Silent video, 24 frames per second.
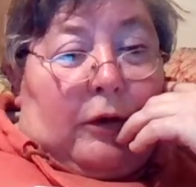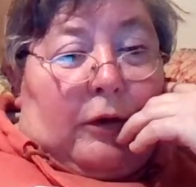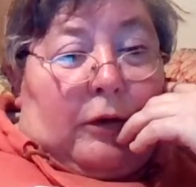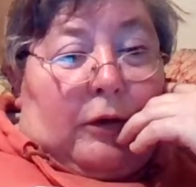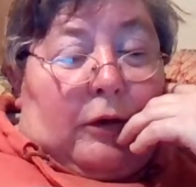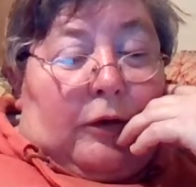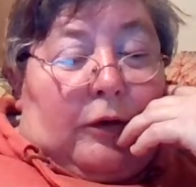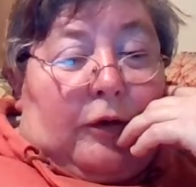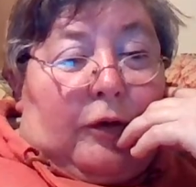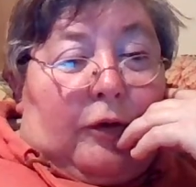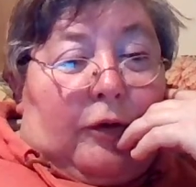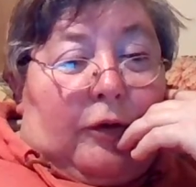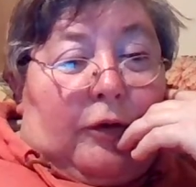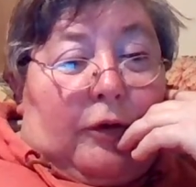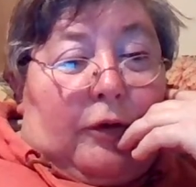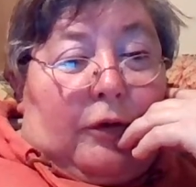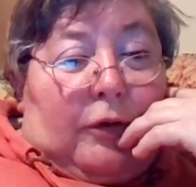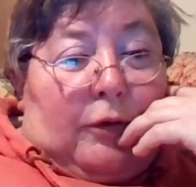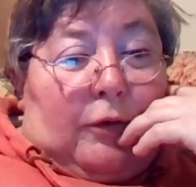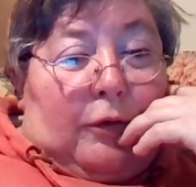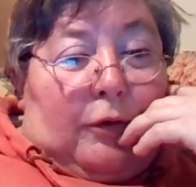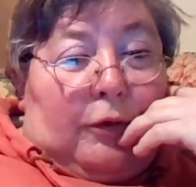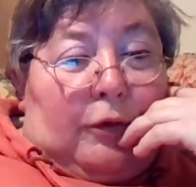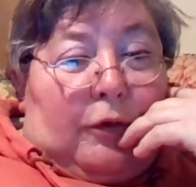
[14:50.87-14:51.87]
This is
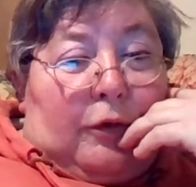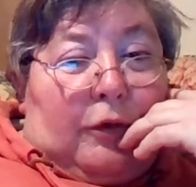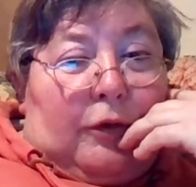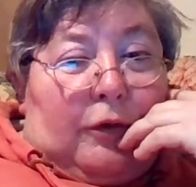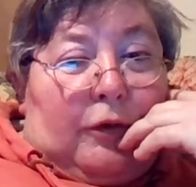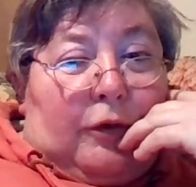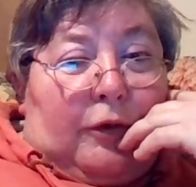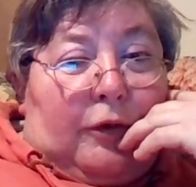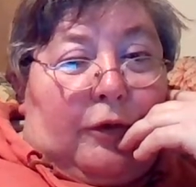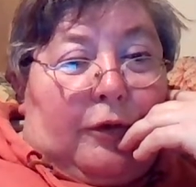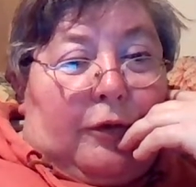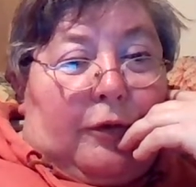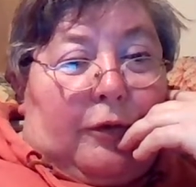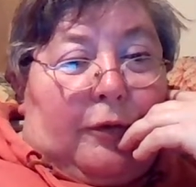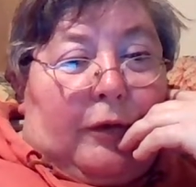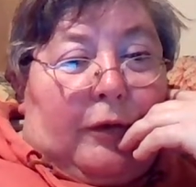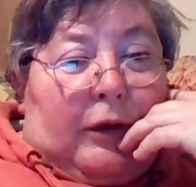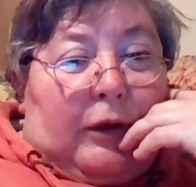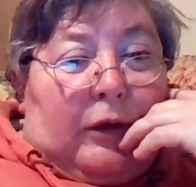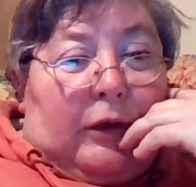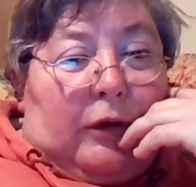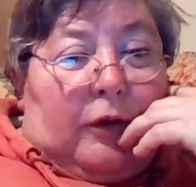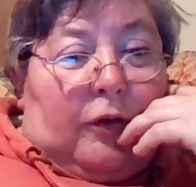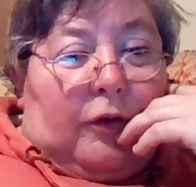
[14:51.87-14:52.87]
not just
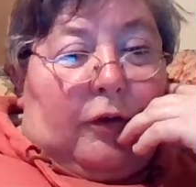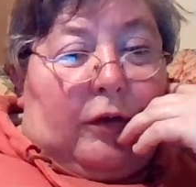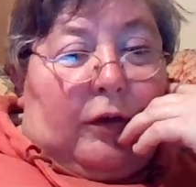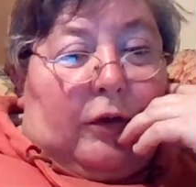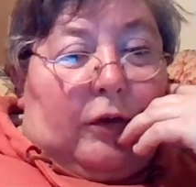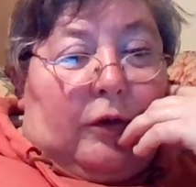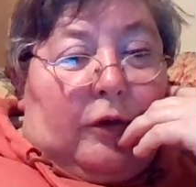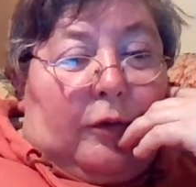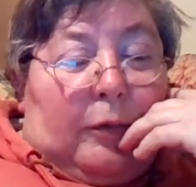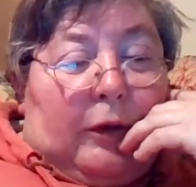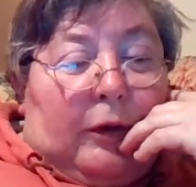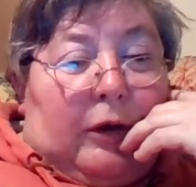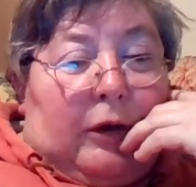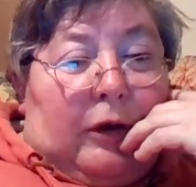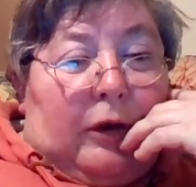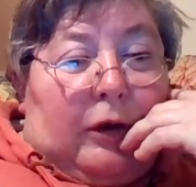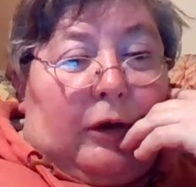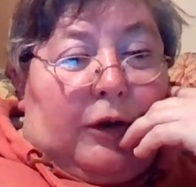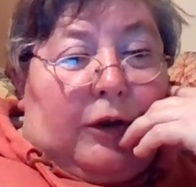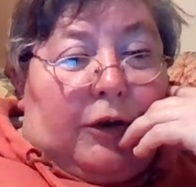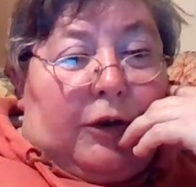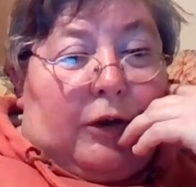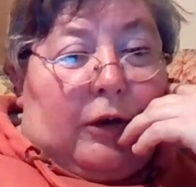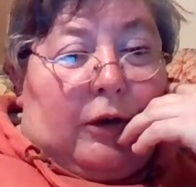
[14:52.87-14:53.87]
fantasy and
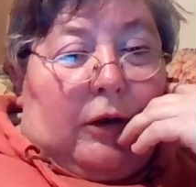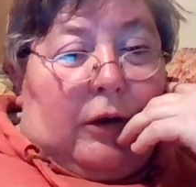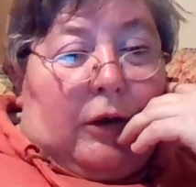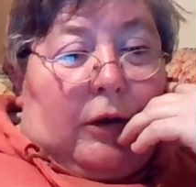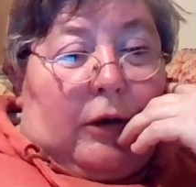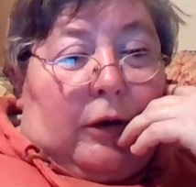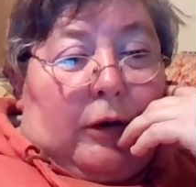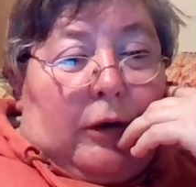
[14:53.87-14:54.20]
speculation.